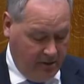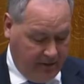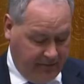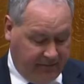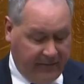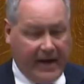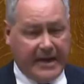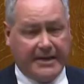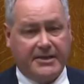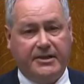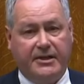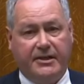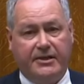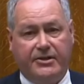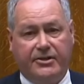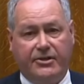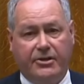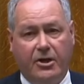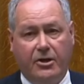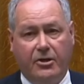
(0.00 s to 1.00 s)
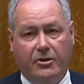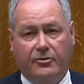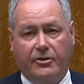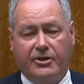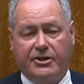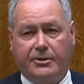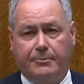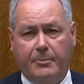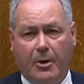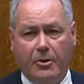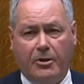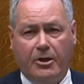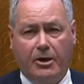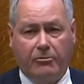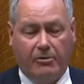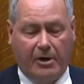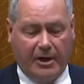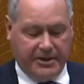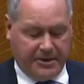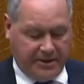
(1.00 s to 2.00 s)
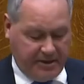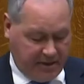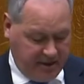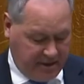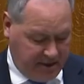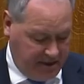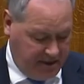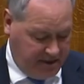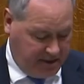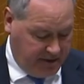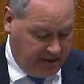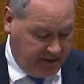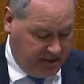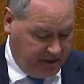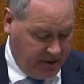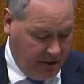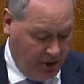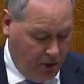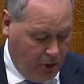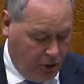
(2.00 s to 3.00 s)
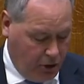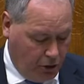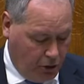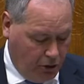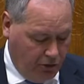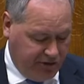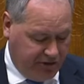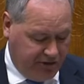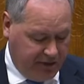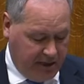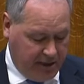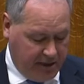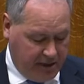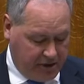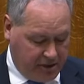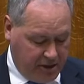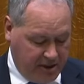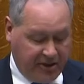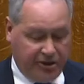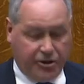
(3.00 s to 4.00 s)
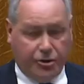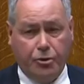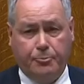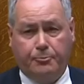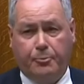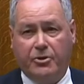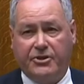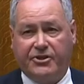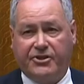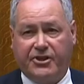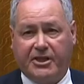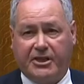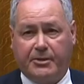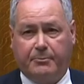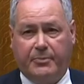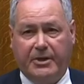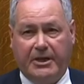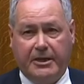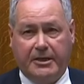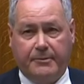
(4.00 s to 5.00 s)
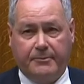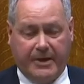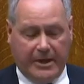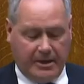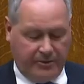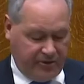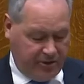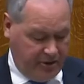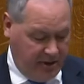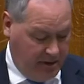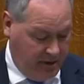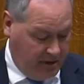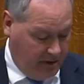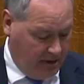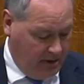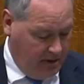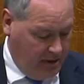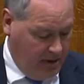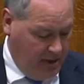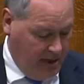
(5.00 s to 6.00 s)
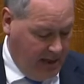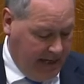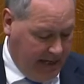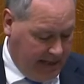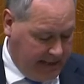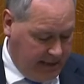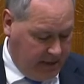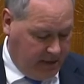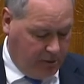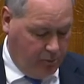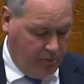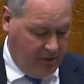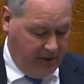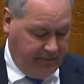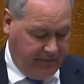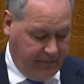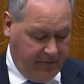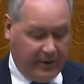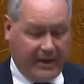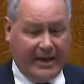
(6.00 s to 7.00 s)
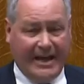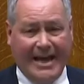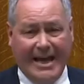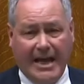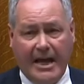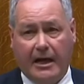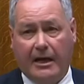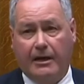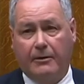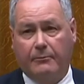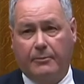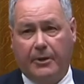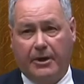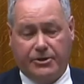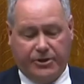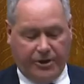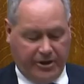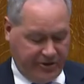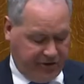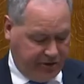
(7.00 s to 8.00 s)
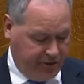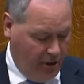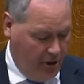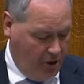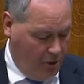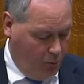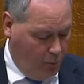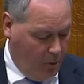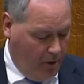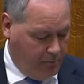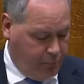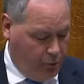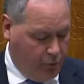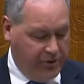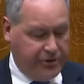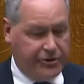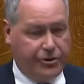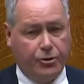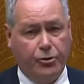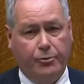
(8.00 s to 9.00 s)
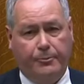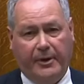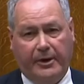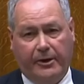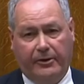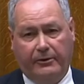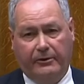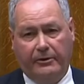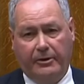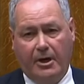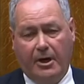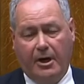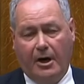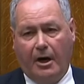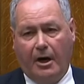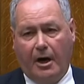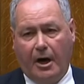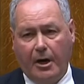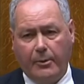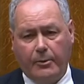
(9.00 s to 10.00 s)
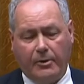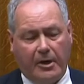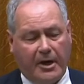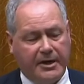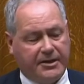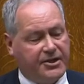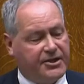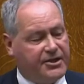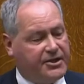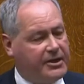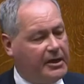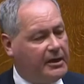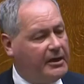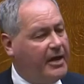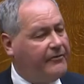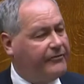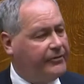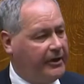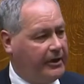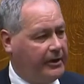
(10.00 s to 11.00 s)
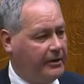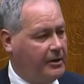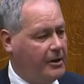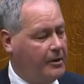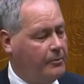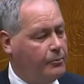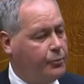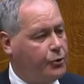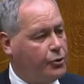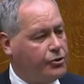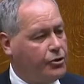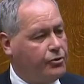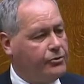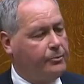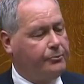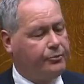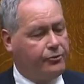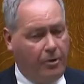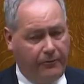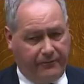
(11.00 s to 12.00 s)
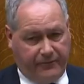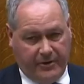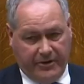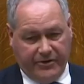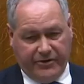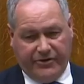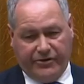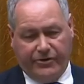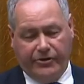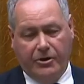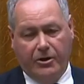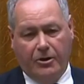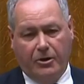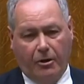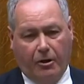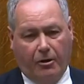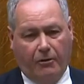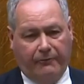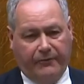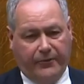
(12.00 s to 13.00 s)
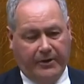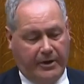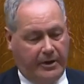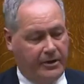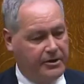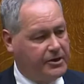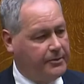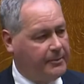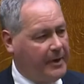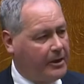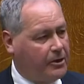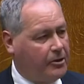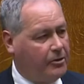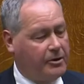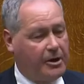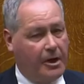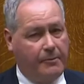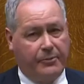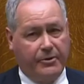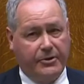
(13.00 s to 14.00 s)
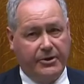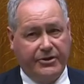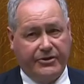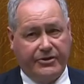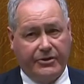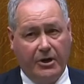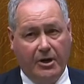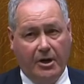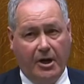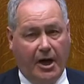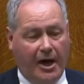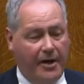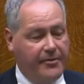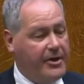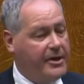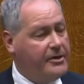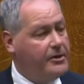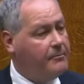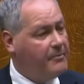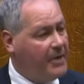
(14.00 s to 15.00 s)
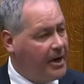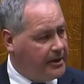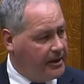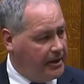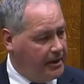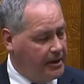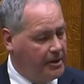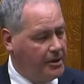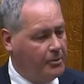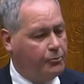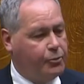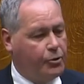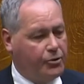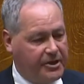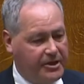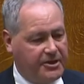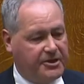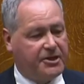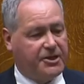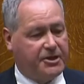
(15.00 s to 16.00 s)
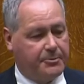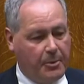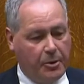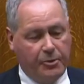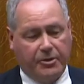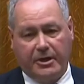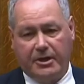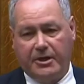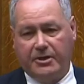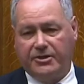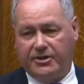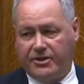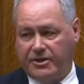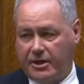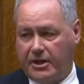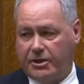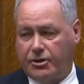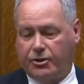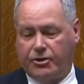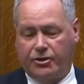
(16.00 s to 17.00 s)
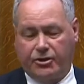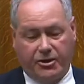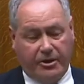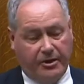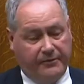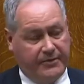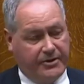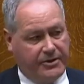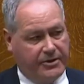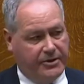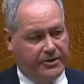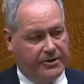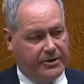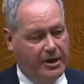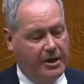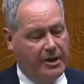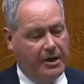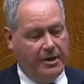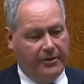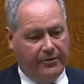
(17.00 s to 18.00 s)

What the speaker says: The fact is that smoking-related diseases cost the NHS £2.6 billion a year, and equally for the care budgets, £1.2 billion. I would like to see a levy put on the profits of the tobacco companies and then the money put into smoking cessation services.